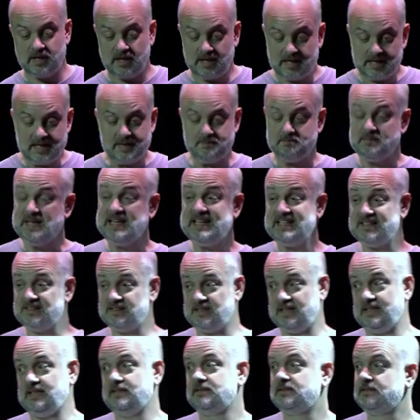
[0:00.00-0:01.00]

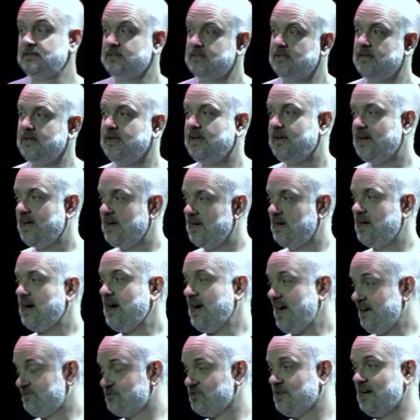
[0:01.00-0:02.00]
immediately
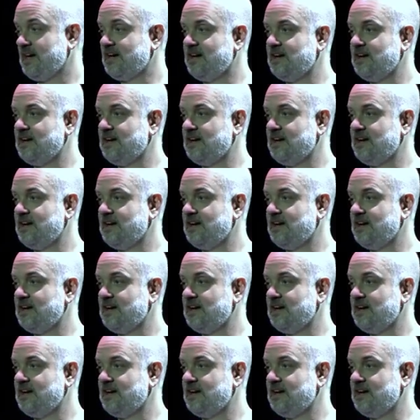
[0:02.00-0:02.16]
after I got